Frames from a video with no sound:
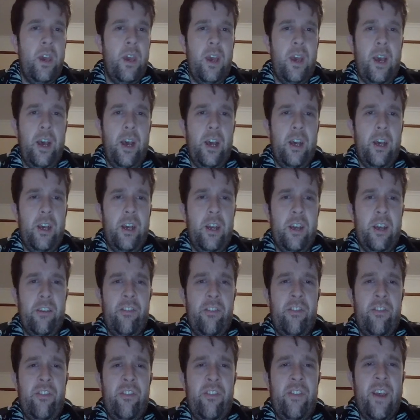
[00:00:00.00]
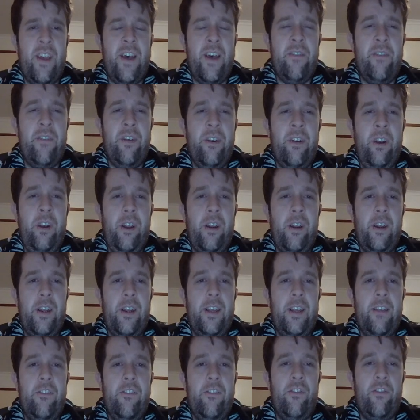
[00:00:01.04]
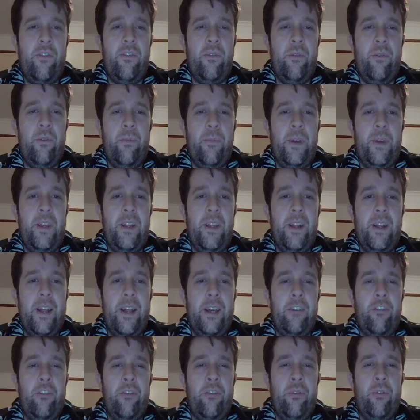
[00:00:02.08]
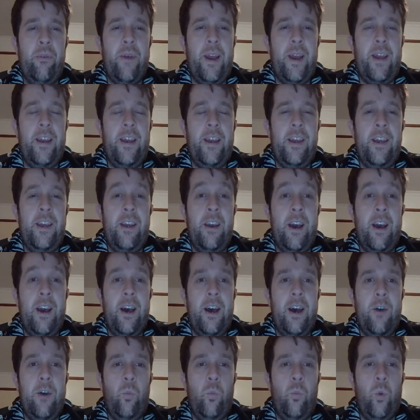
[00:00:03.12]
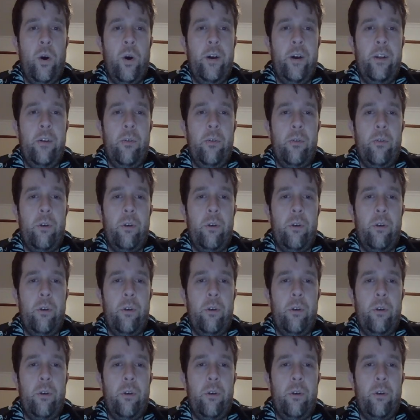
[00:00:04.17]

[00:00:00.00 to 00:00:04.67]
Uh, 7 needs to be next to a uh, 1 or